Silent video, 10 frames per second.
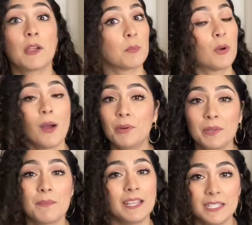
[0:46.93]
There are probably
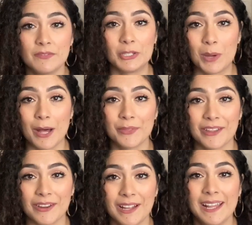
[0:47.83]
many of you out
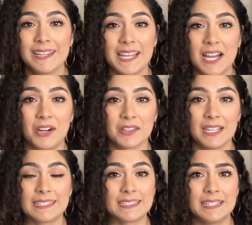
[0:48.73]
there that are
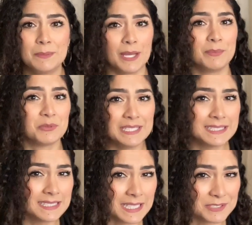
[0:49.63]
like, I've been reading
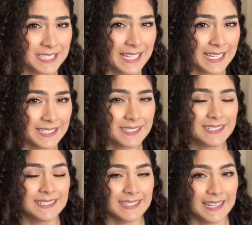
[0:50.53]
since I was a kid,
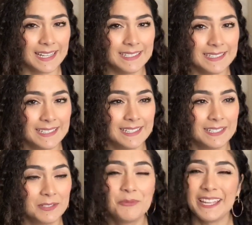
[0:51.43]
and
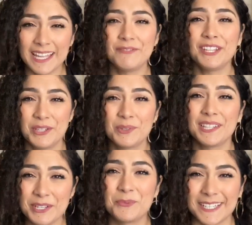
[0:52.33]
we envy you a
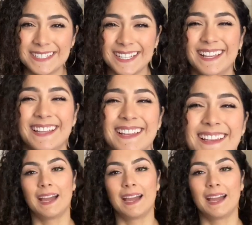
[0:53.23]
little bit.